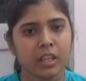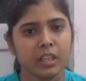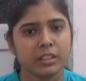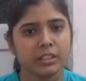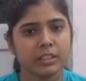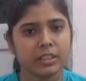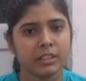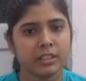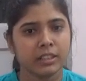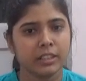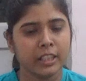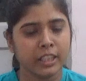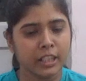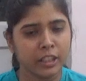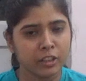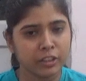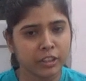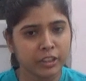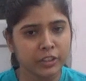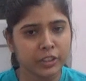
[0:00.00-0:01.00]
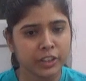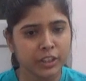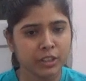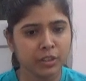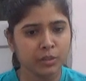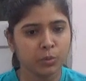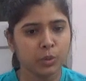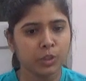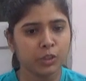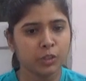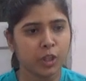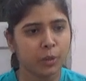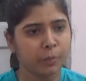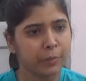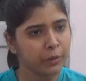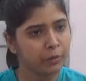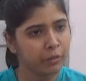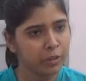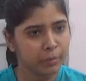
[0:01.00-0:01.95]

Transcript: Sir, in elocution, one topic